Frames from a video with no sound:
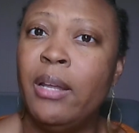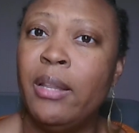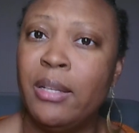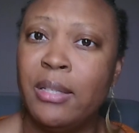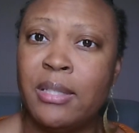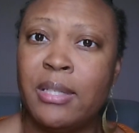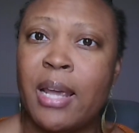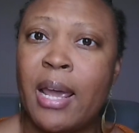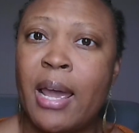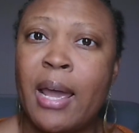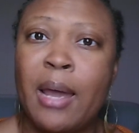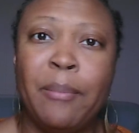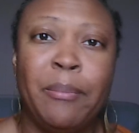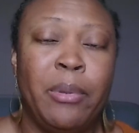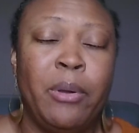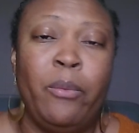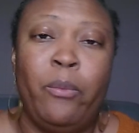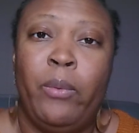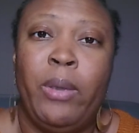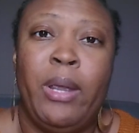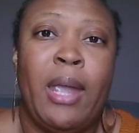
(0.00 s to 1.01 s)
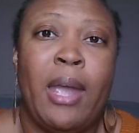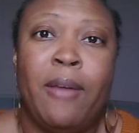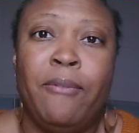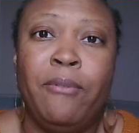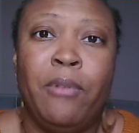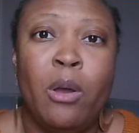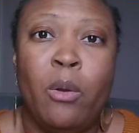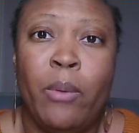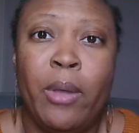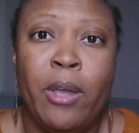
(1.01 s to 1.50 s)
other side, but we have
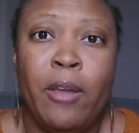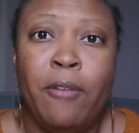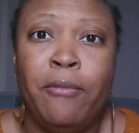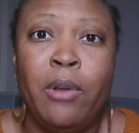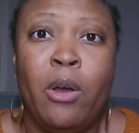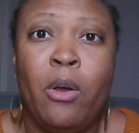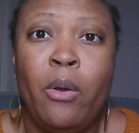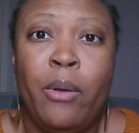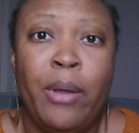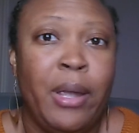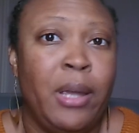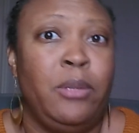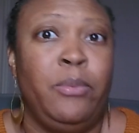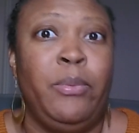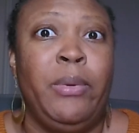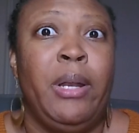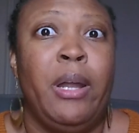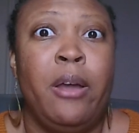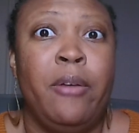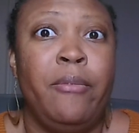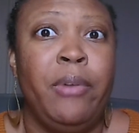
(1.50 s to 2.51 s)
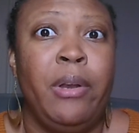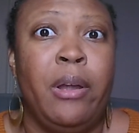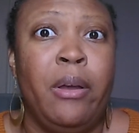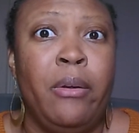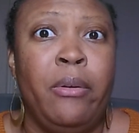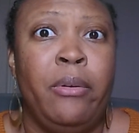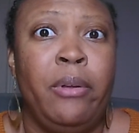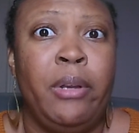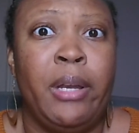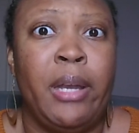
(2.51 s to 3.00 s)
no way of knowing because we don't even
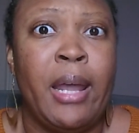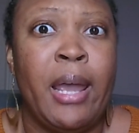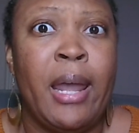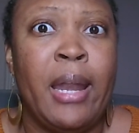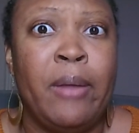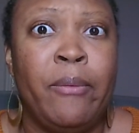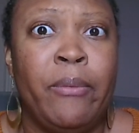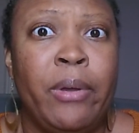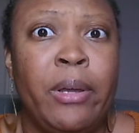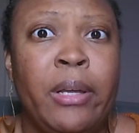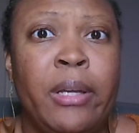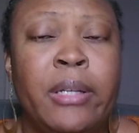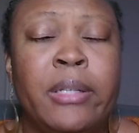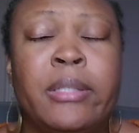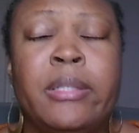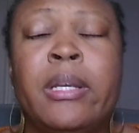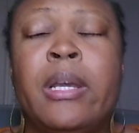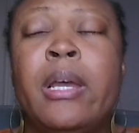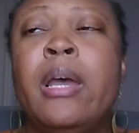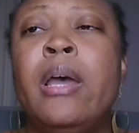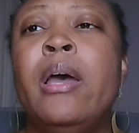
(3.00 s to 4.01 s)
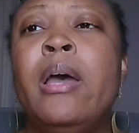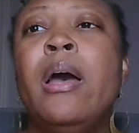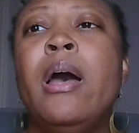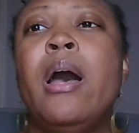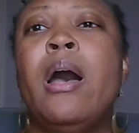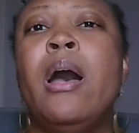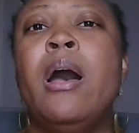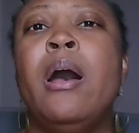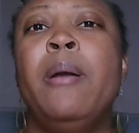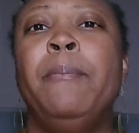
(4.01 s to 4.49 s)
know who the daddy
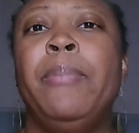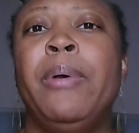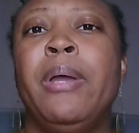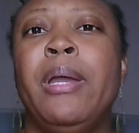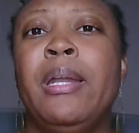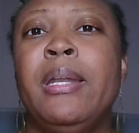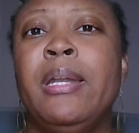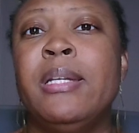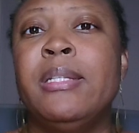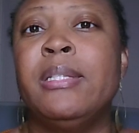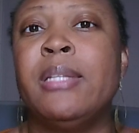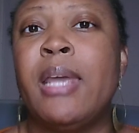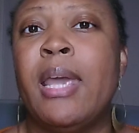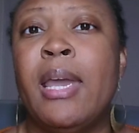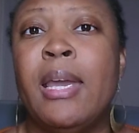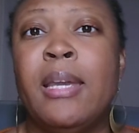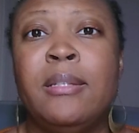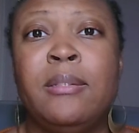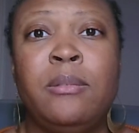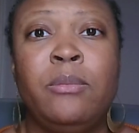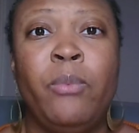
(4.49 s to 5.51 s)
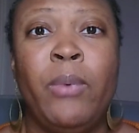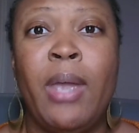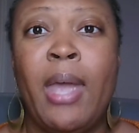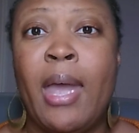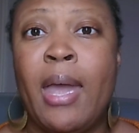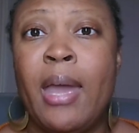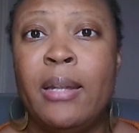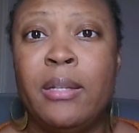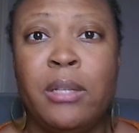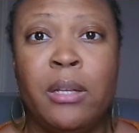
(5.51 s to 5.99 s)
was. But in this case, we
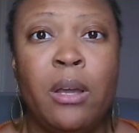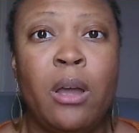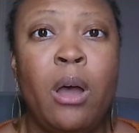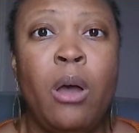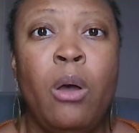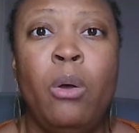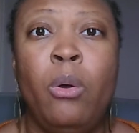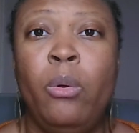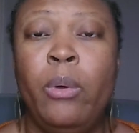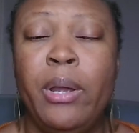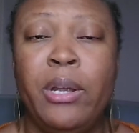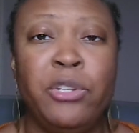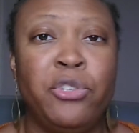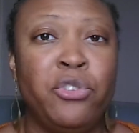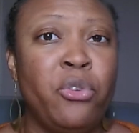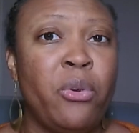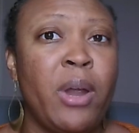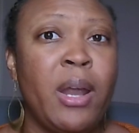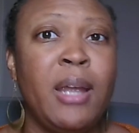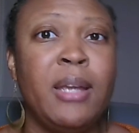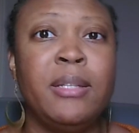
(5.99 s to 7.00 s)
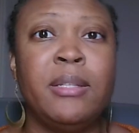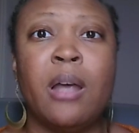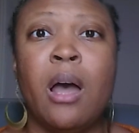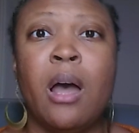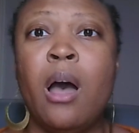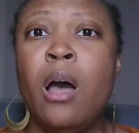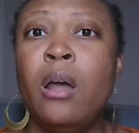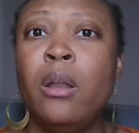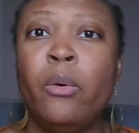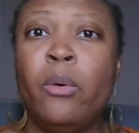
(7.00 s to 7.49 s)
had to go and trace
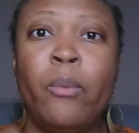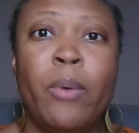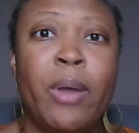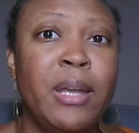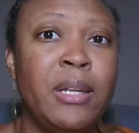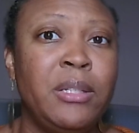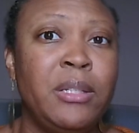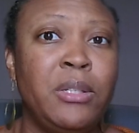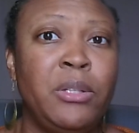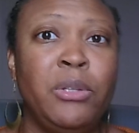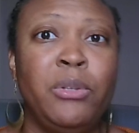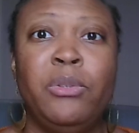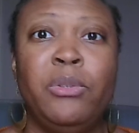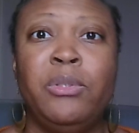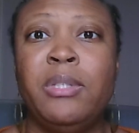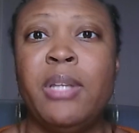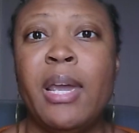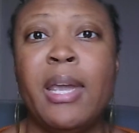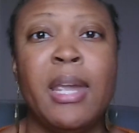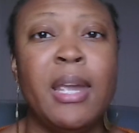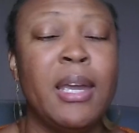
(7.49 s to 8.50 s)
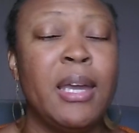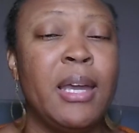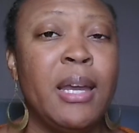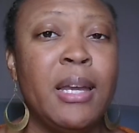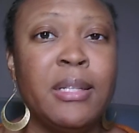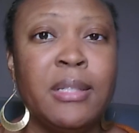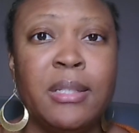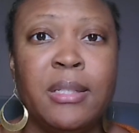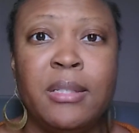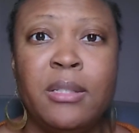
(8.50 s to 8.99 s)
all the way to second
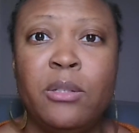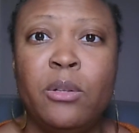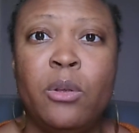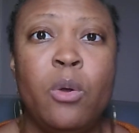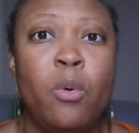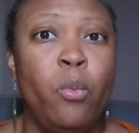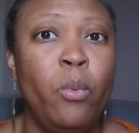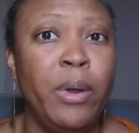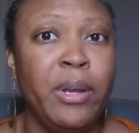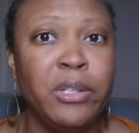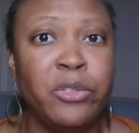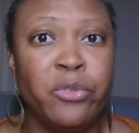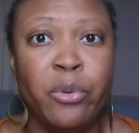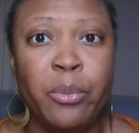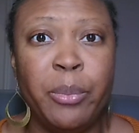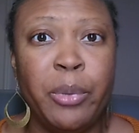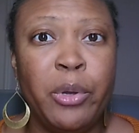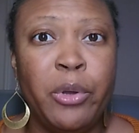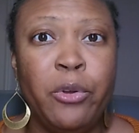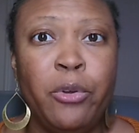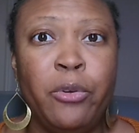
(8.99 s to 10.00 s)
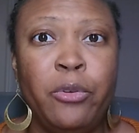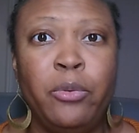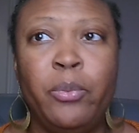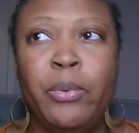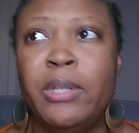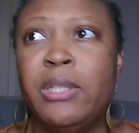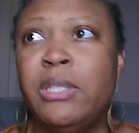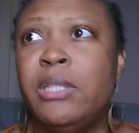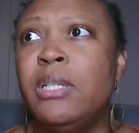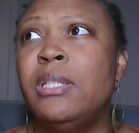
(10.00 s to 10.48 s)
cousins once removed,
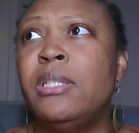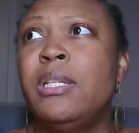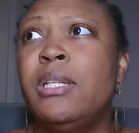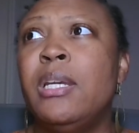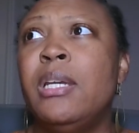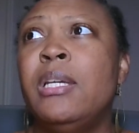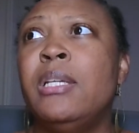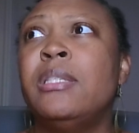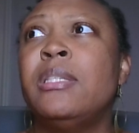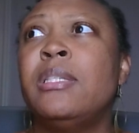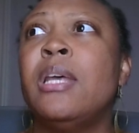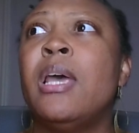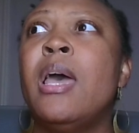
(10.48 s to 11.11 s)
which is his